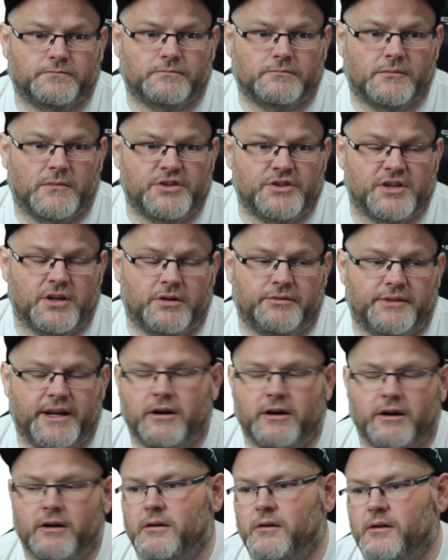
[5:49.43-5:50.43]
so
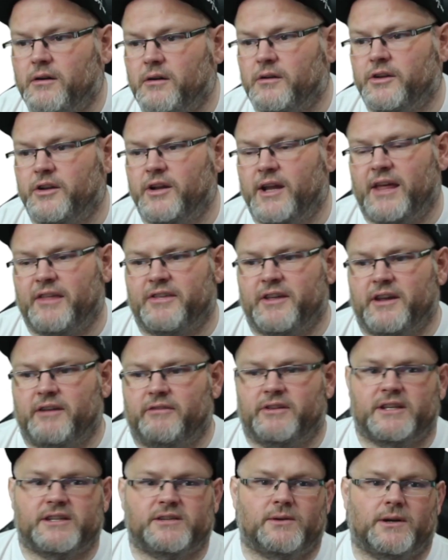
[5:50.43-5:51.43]
they're you gotta think of it
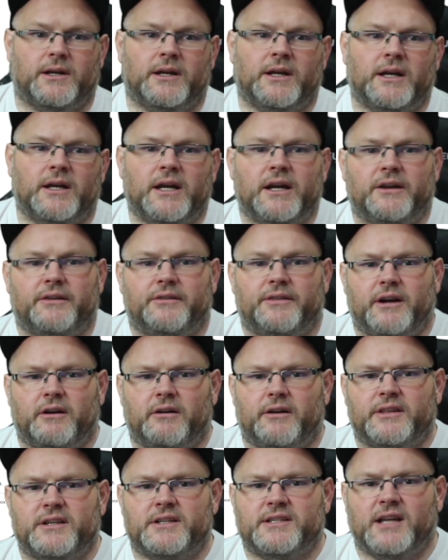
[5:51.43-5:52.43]
this way. They're in
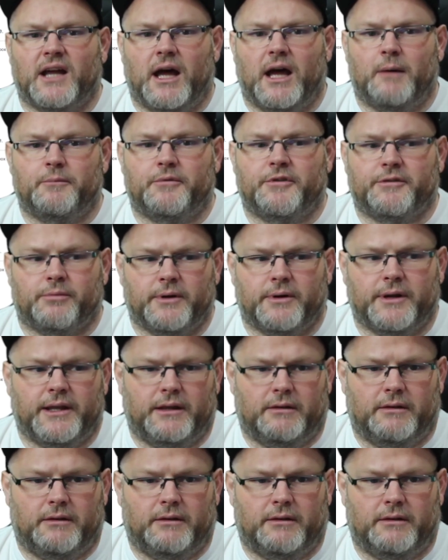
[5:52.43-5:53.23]
the top three.